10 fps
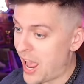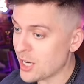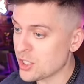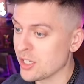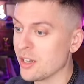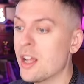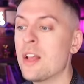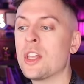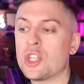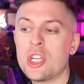action
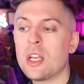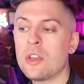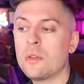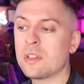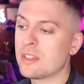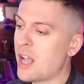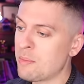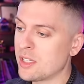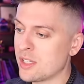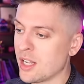that she can use to
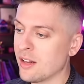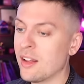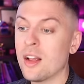stop the scene.